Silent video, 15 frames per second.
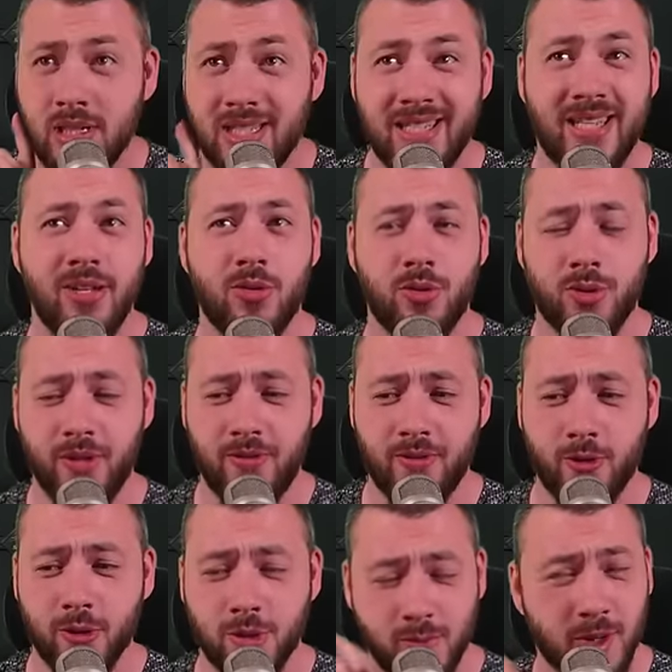Skill tree
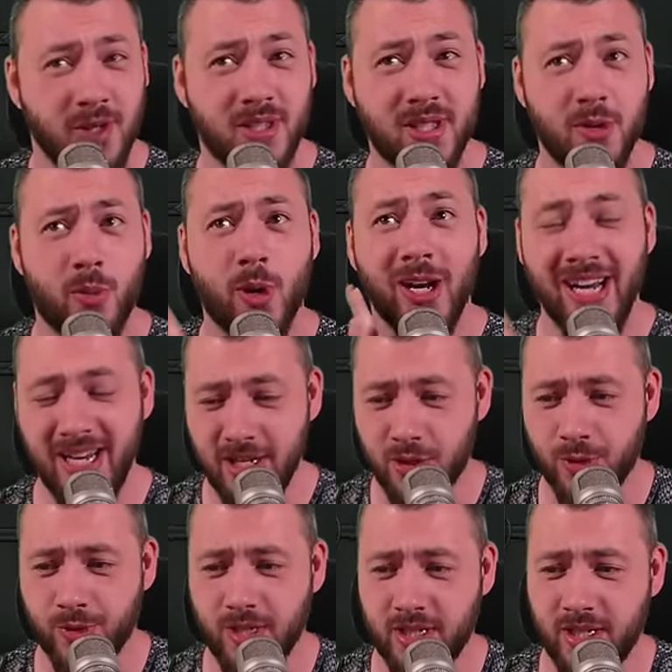first, because there were
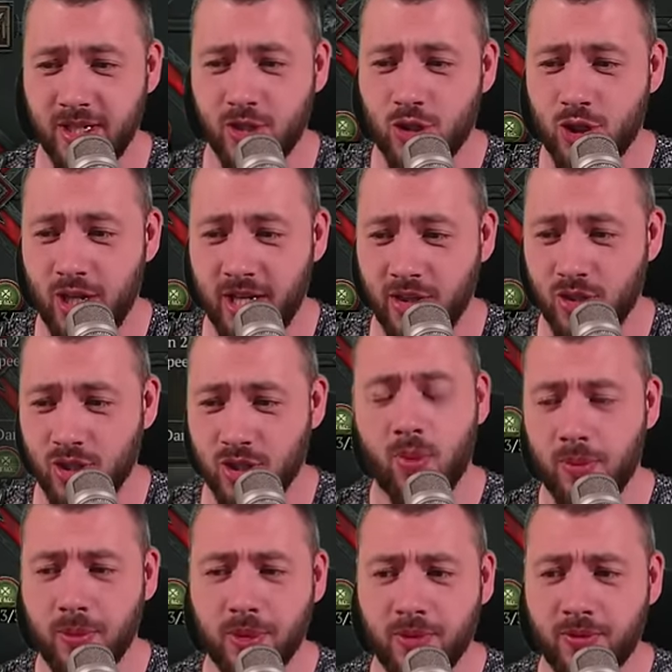interesting changes. We
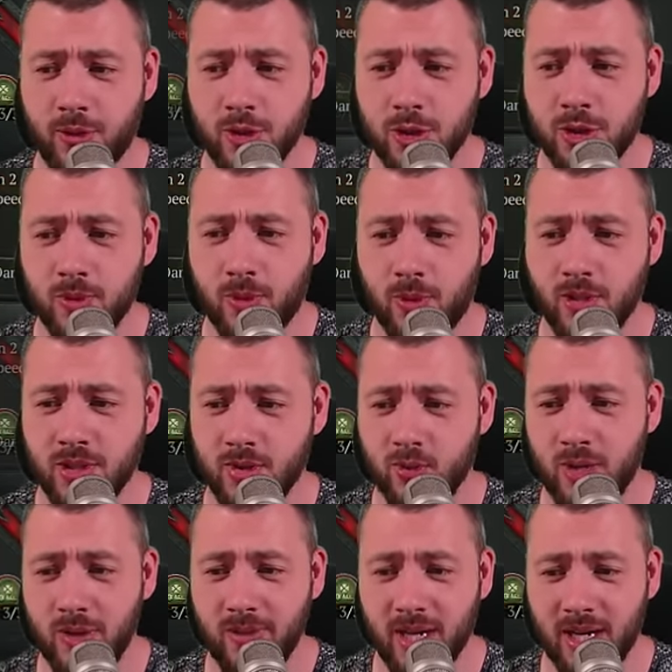put the first 2 points in
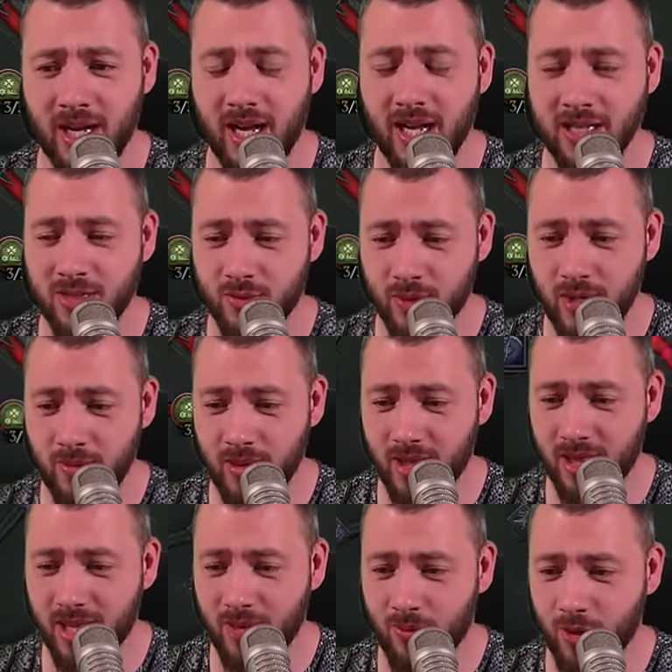Reap and Enhanced Reap, and
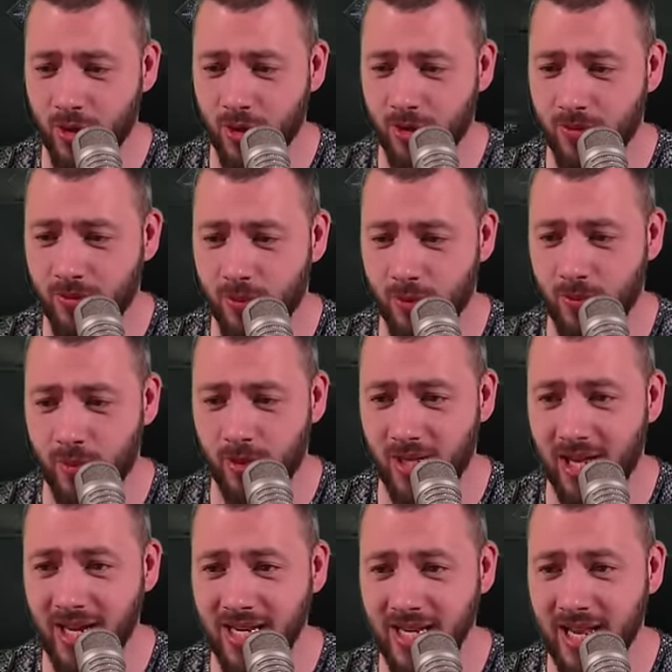then we're going for
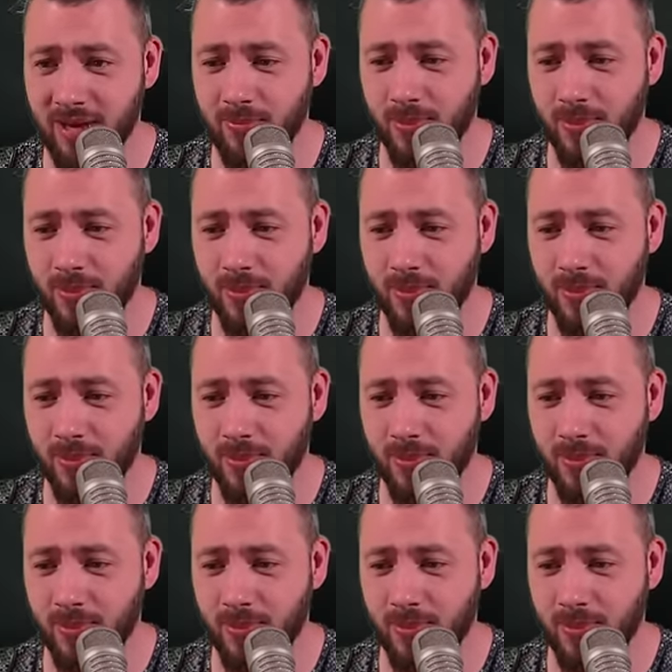Blight, and